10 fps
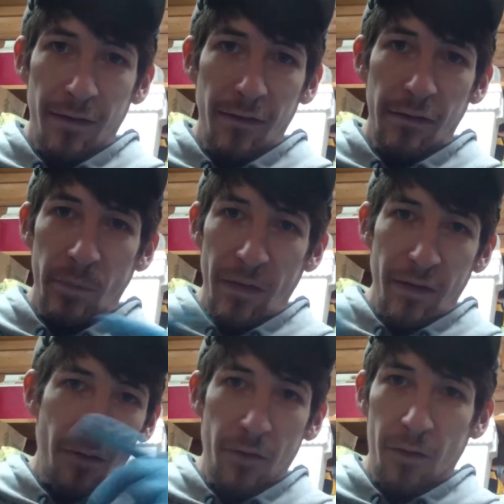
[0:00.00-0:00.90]
spinning
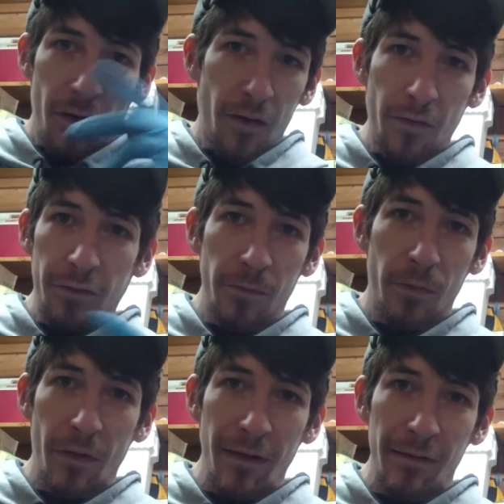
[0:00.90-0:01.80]
oil all over the
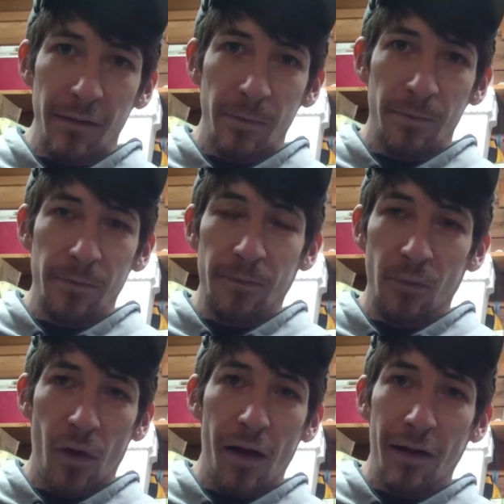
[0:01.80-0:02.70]
place and the
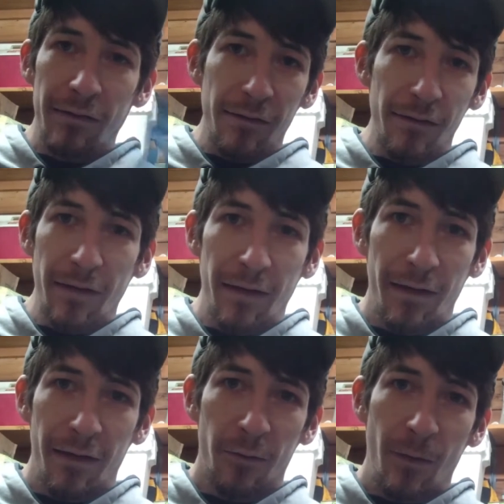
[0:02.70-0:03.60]
rods slinging it
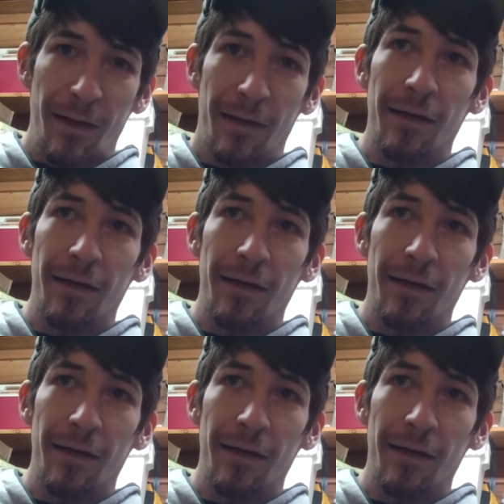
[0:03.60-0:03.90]
everywhere.